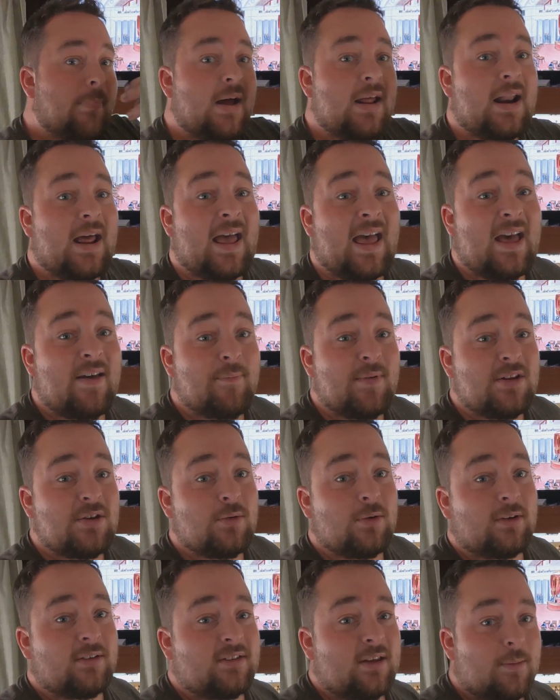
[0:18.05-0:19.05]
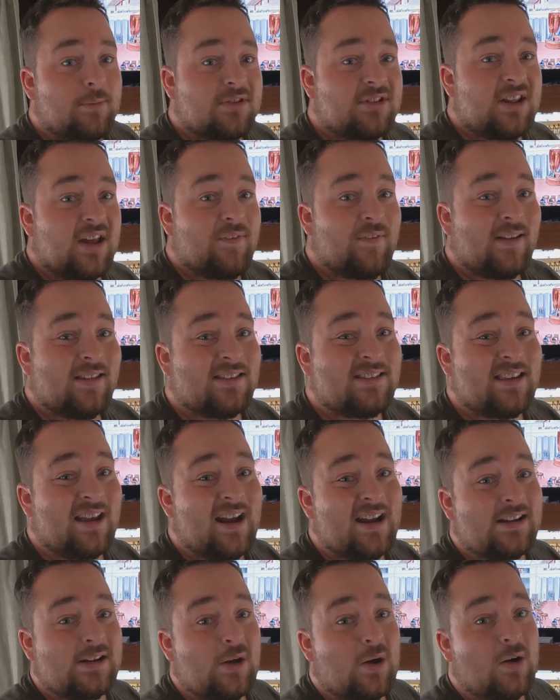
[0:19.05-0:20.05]
But I have been doing some stuff
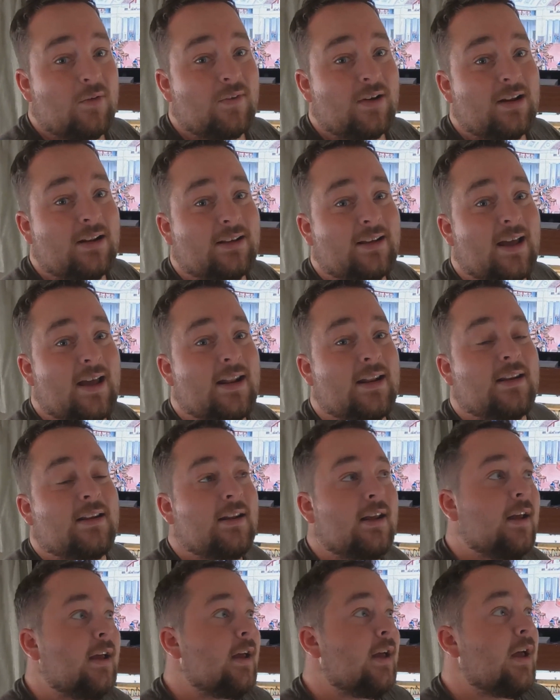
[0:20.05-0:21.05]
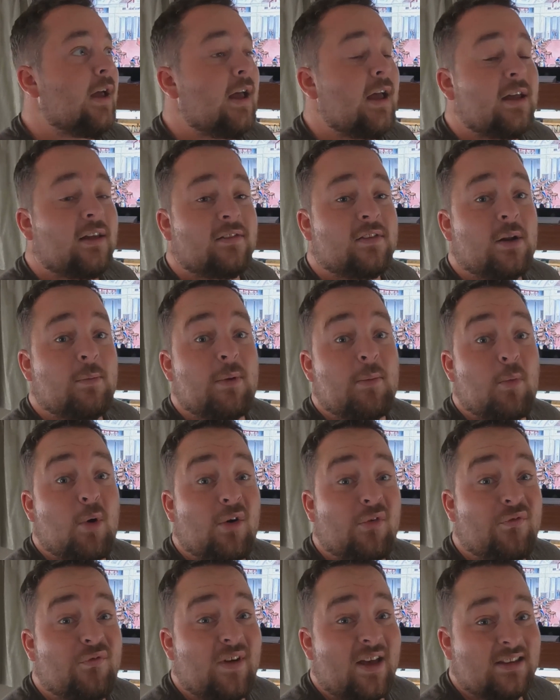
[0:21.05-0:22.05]
inside the RV to get a little bit
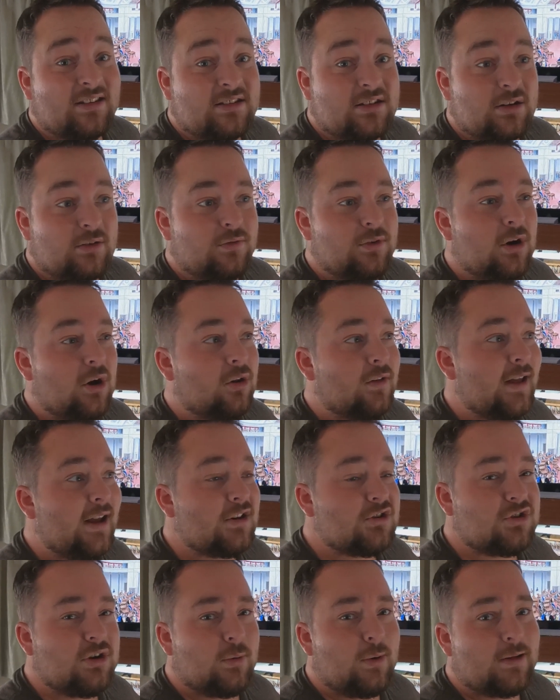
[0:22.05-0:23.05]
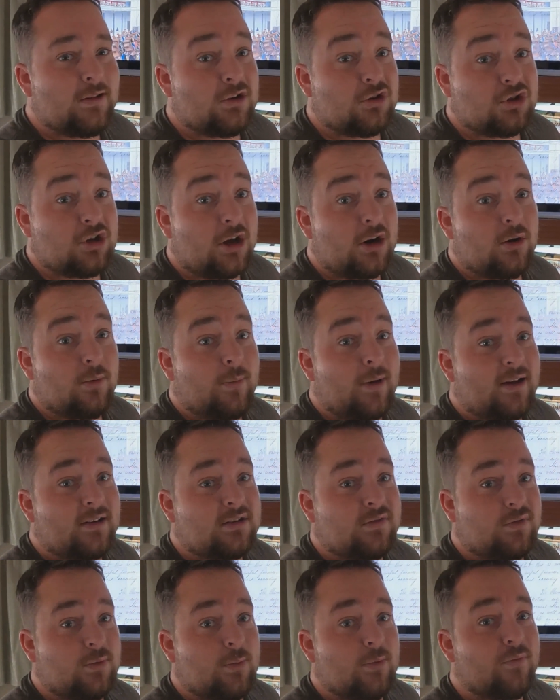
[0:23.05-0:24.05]
more festive. You know, last year we had the shuttle
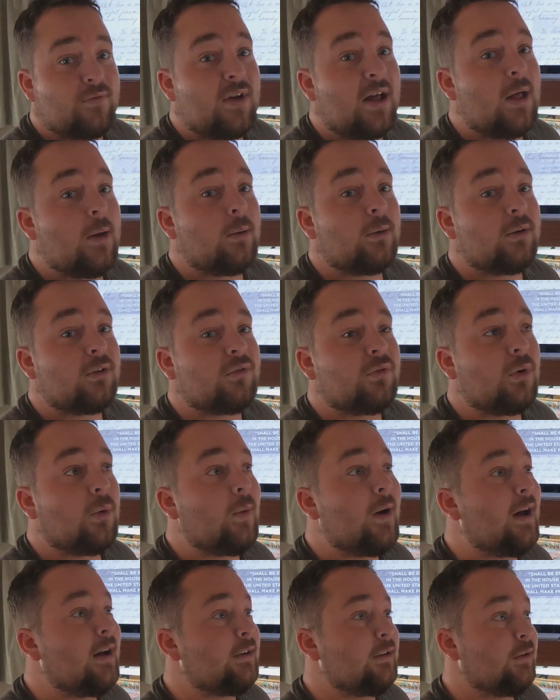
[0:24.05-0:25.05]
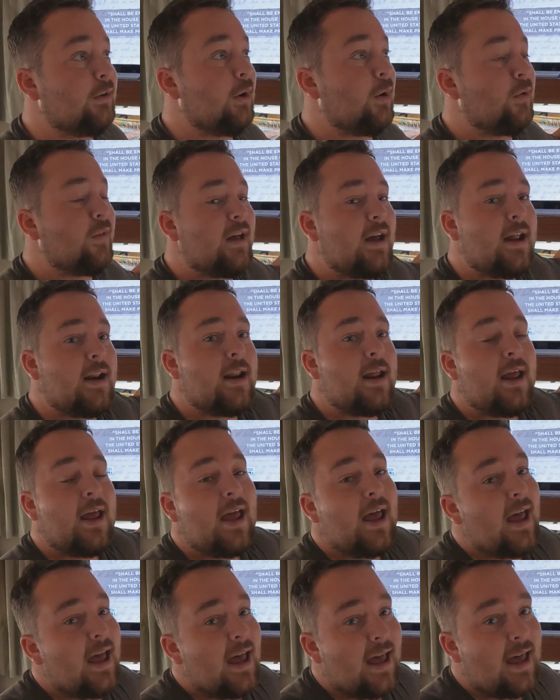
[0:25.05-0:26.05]
bus. If you've been following us for a while, you'll know that.
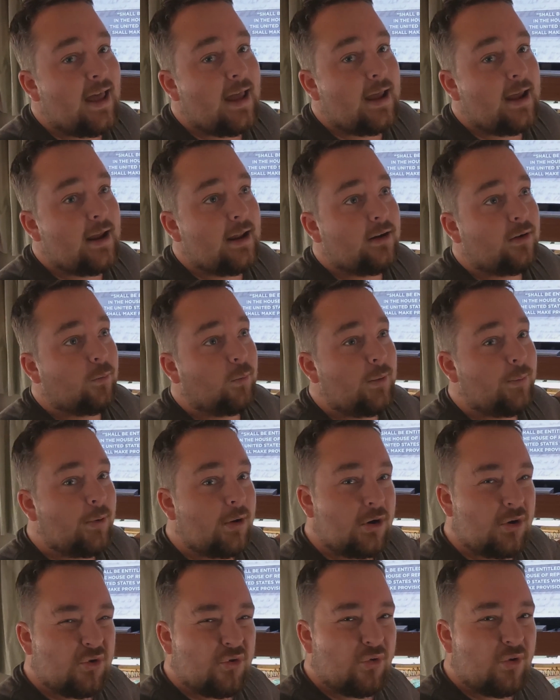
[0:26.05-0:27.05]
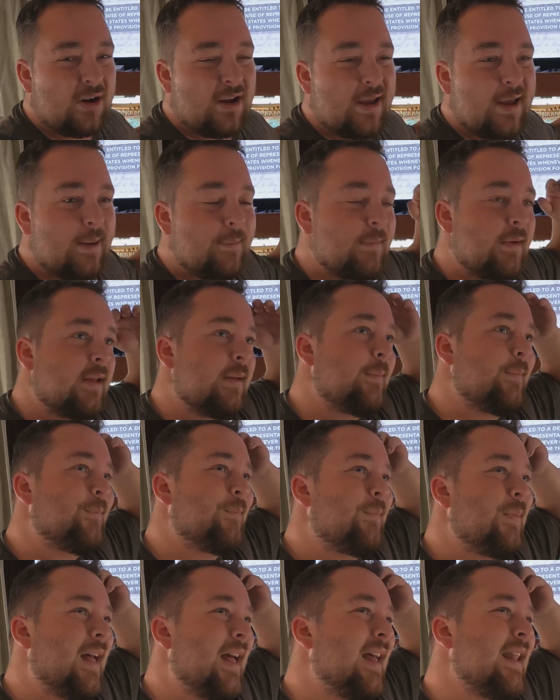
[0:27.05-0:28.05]
And we put a tree up,
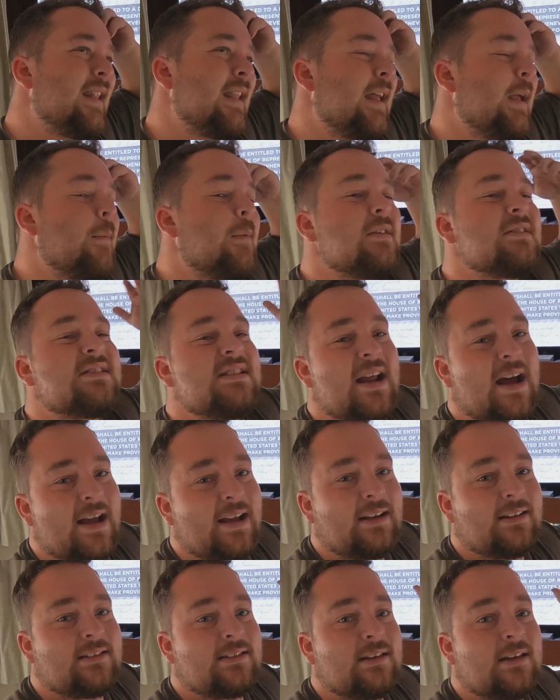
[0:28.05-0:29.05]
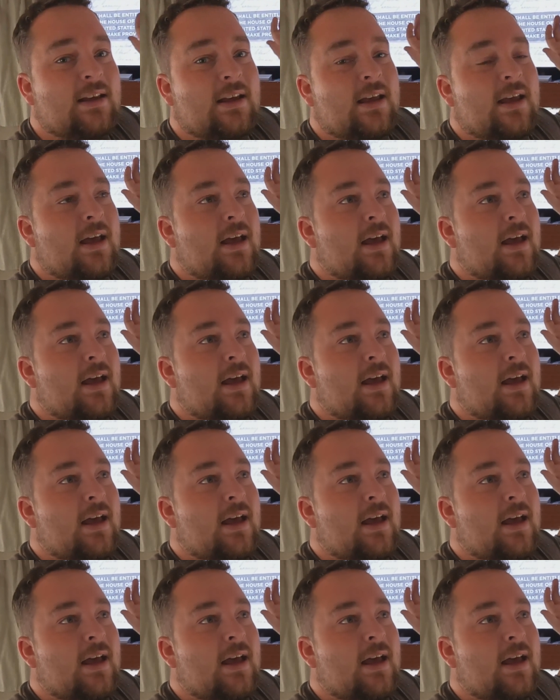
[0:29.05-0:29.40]
and it was nice.